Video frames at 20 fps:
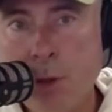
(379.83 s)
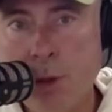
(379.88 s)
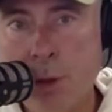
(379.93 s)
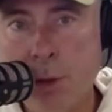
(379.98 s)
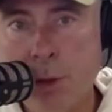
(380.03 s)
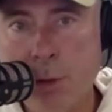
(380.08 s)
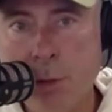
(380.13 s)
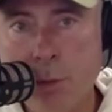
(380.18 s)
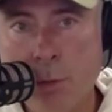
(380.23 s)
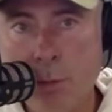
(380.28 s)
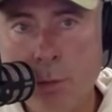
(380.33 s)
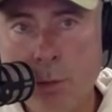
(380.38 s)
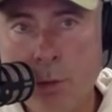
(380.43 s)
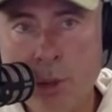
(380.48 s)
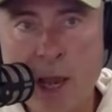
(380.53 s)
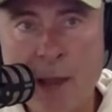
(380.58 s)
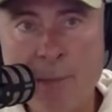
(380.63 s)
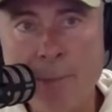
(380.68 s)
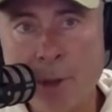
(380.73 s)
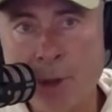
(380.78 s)
to
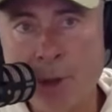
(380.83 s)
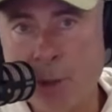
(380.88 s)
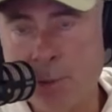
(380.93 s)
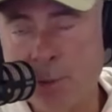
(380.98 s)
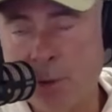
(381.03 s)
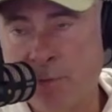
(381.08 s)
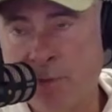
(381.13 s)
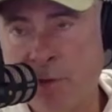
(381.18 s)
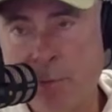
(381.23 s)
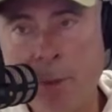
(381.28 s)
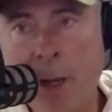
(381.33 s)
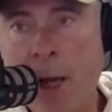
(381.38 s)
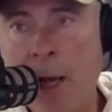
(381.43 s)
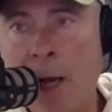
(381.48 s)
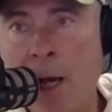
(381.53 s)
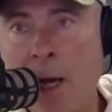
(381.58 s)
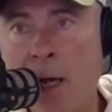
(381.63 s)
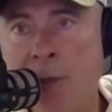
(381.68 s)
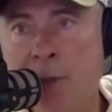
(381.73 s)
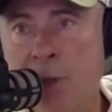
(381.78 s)
championships of the
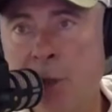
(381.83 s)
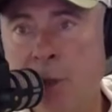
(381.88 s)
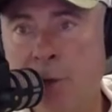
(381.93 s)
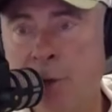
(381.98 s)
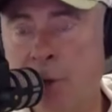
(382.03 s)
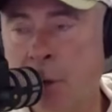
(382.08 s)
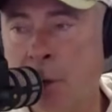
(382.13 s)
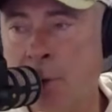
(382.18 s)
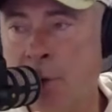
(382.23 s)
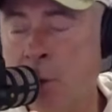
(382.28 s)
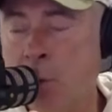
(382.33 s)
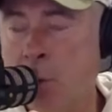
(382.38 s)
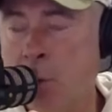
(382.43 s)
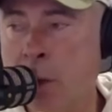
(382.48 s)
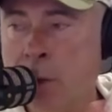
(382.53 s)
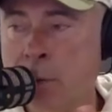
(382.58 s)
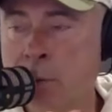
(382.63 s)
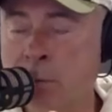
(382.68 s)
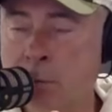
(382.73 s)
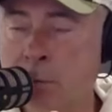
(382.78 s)
past, you know, I think
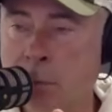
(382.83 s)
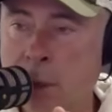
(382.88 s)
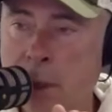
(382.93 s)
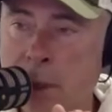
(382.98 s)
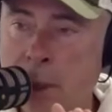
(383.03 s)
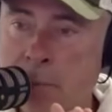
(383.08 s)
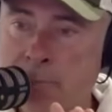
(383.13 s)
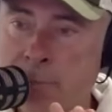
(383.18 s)
one